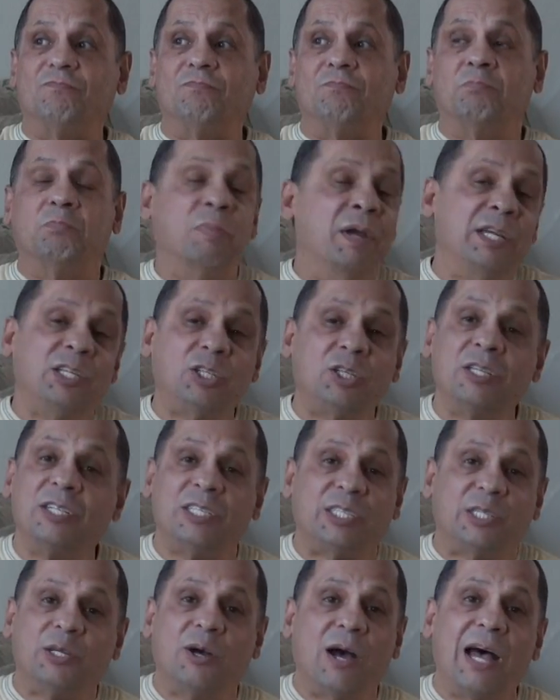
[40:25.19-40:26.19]
mission
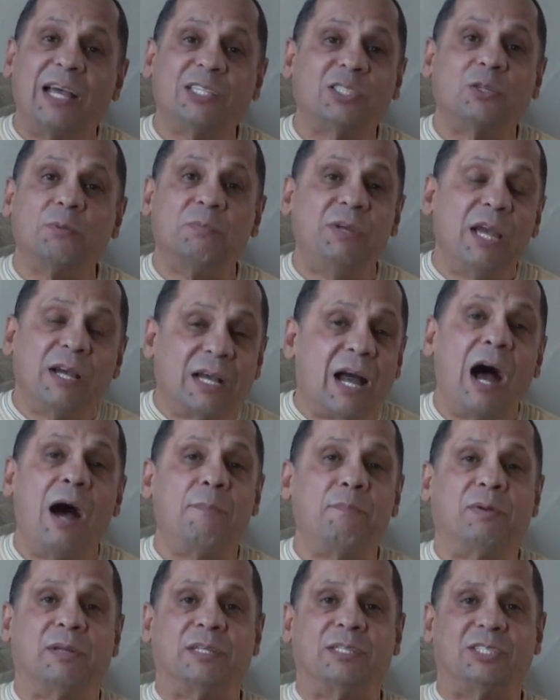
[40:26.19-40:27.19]
still has to be
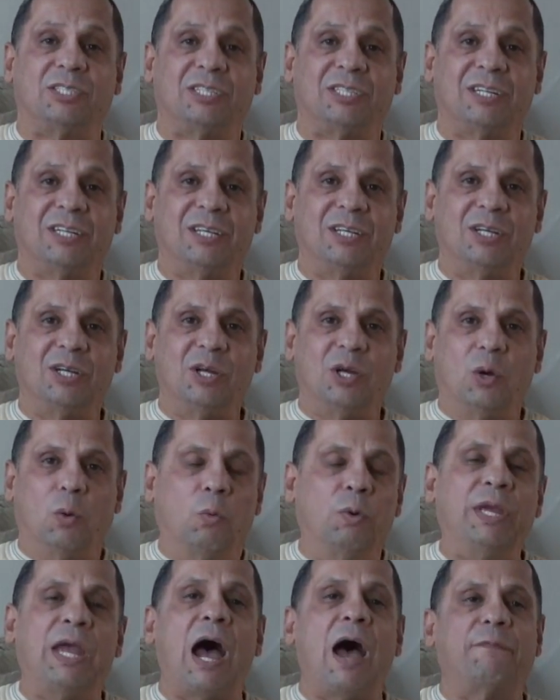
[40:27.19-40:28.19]
accomplished.
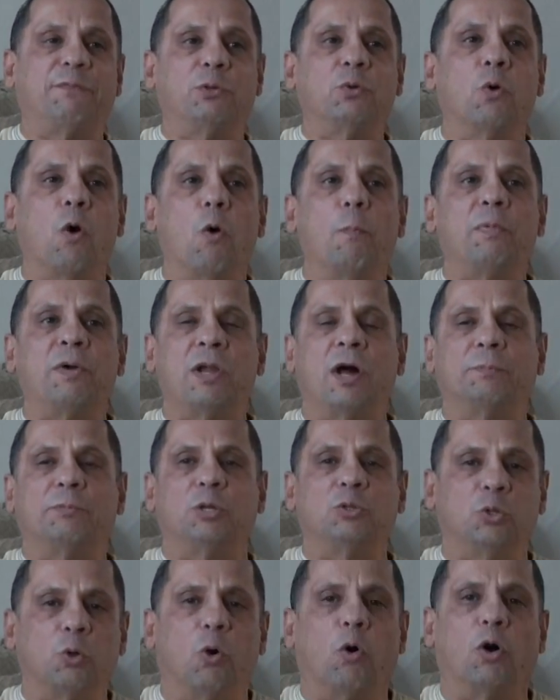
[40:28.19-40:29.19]
We have to open up
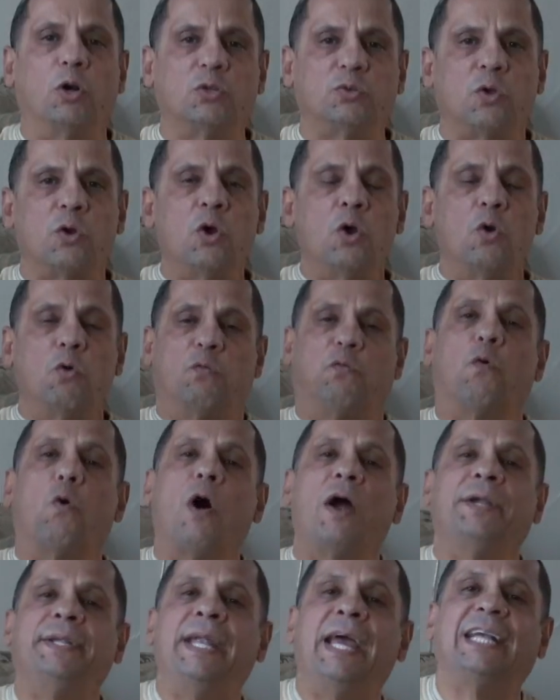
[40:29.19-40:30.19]
the doors
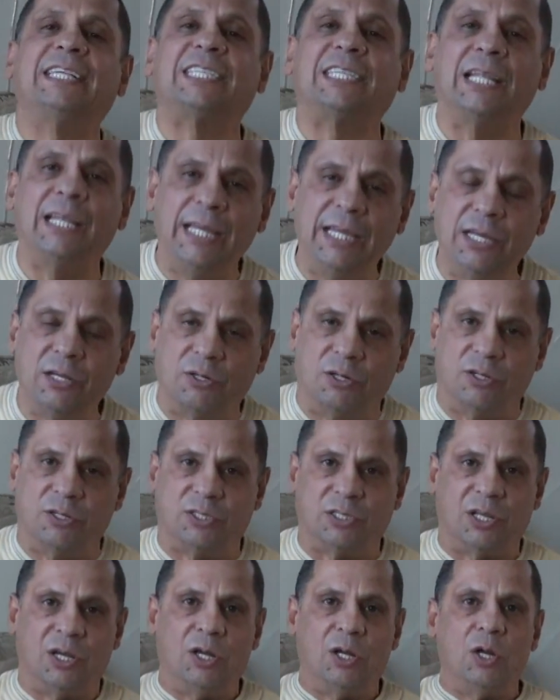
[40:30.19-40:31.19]
for our next
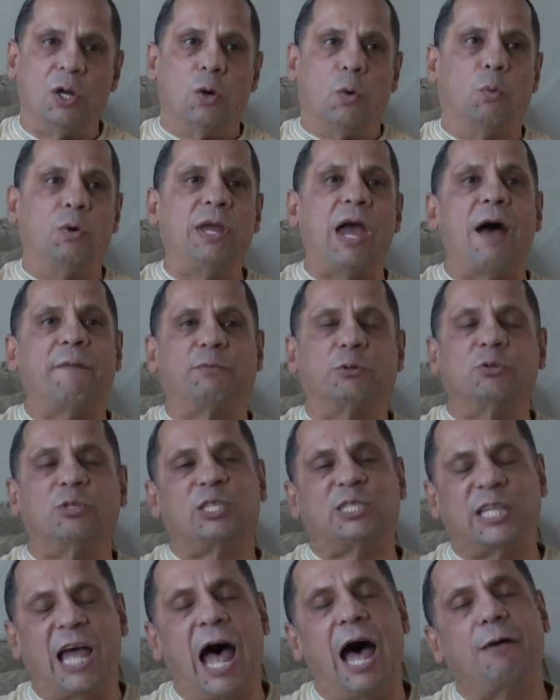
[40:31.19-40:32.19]
leaders. We have to
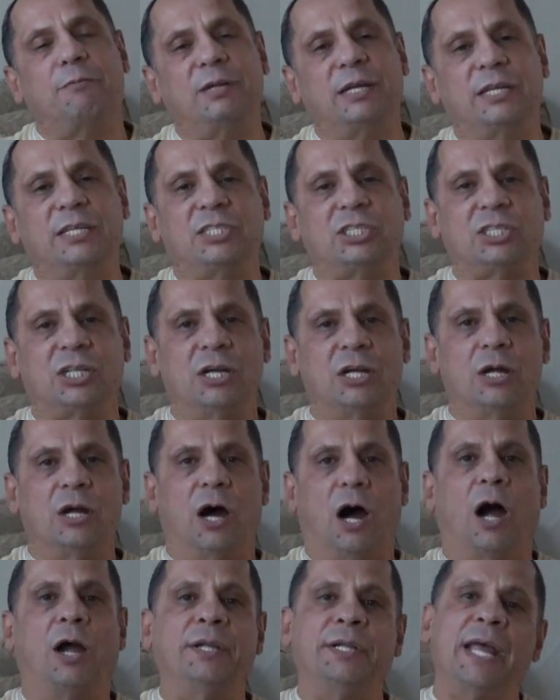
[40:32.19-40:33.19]
establish
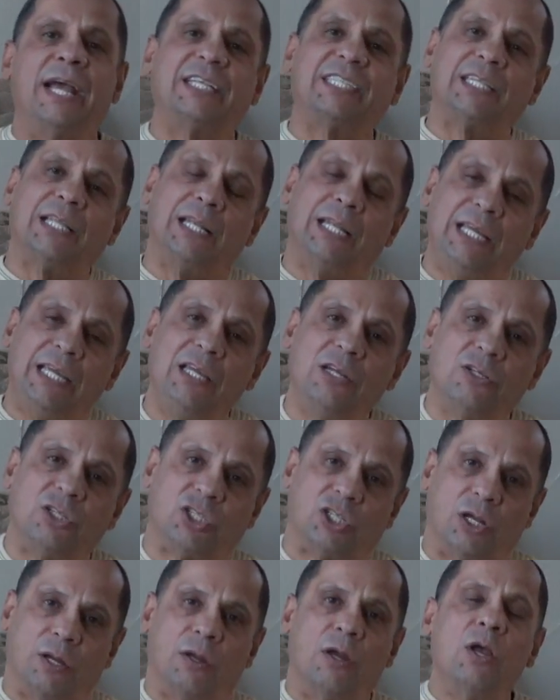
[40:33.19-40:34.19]
our next
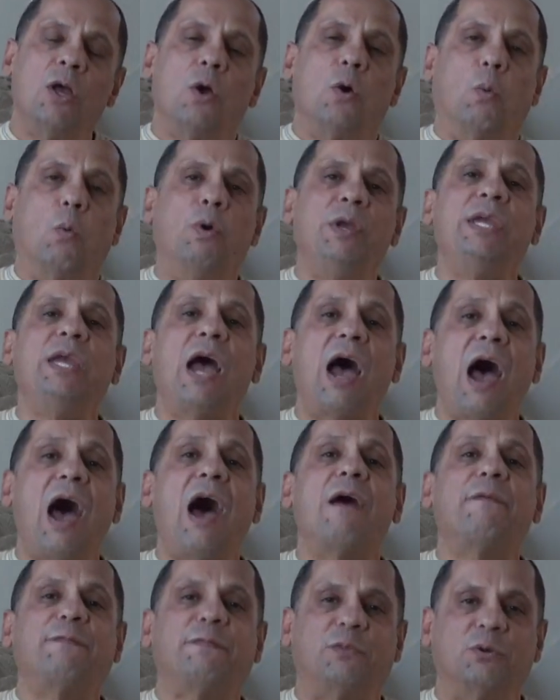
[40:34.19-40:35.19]
leadership. We
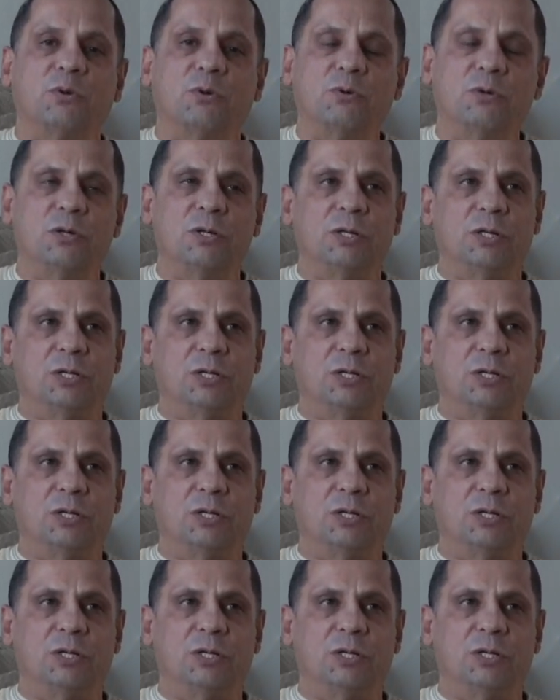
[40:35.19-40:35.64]
have to